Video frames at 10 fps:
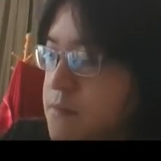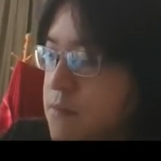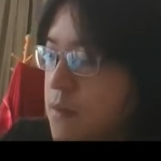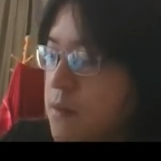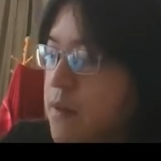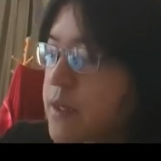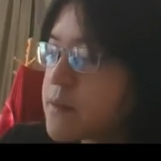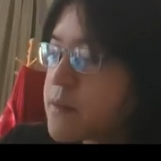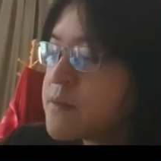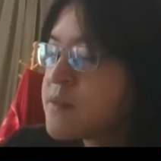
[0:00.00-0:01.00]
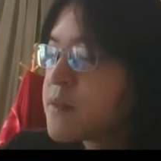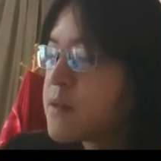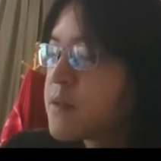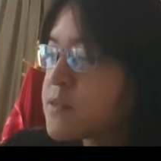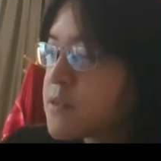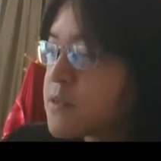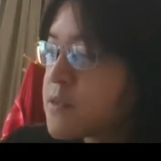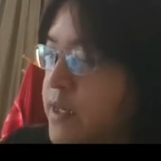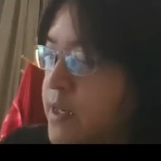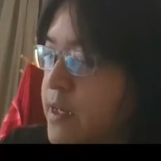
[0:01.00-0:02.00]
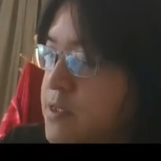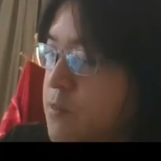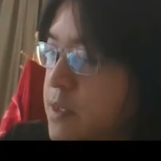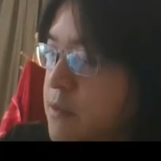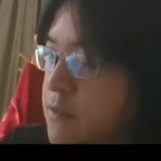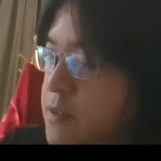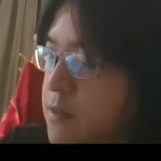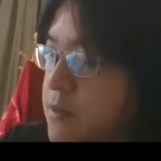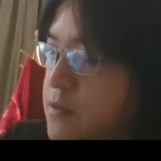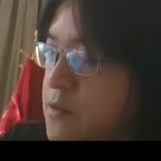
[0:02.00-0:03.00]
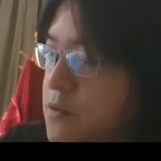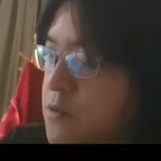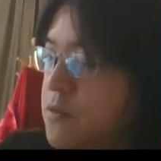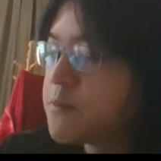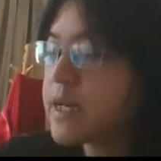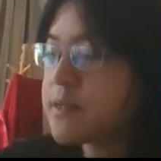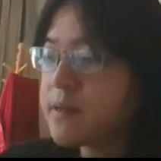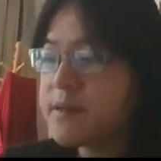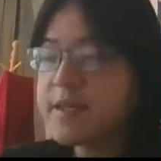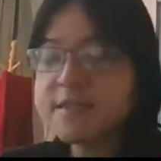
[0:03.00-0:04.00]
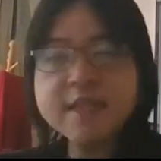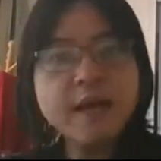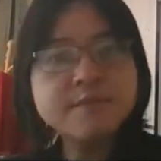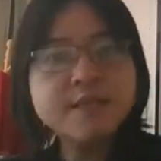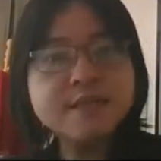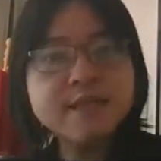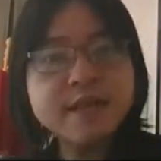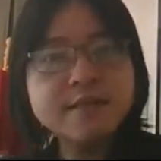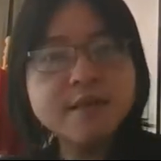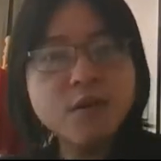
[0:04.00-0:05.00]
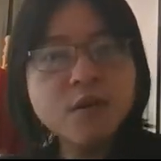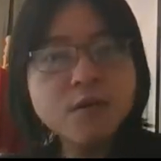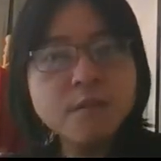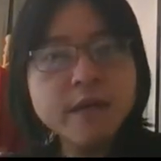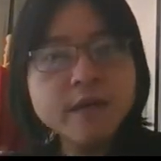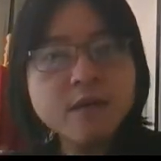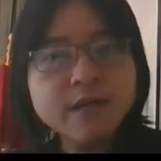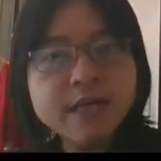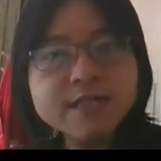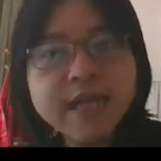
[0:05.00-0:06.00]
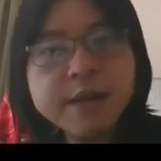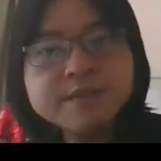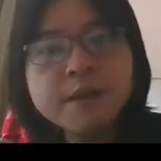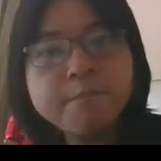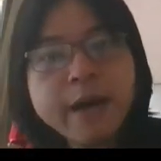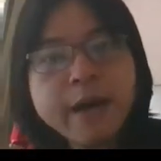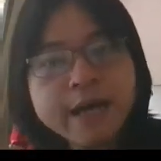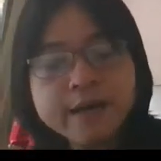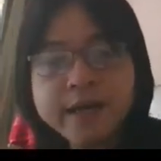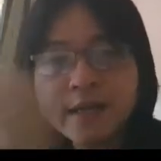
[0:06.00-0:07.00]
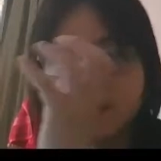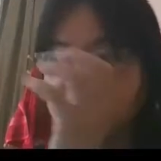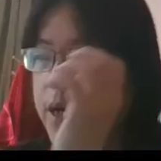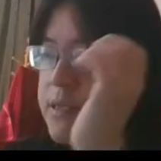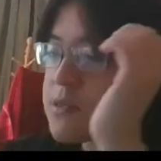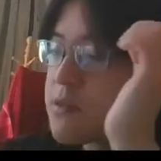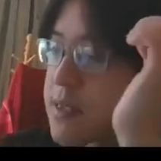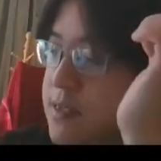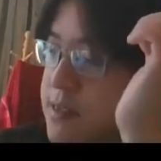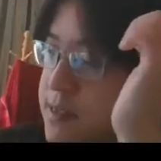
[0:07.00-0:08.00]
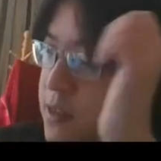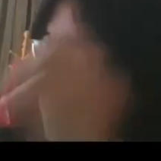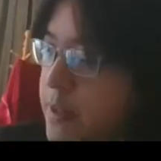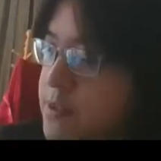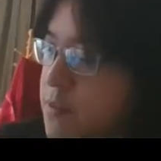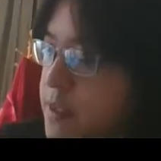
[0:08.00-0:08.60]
Right, so it is 1 over square root 2, but this times this gets 0, but this times the back gets 1, so this is 0 plus 1.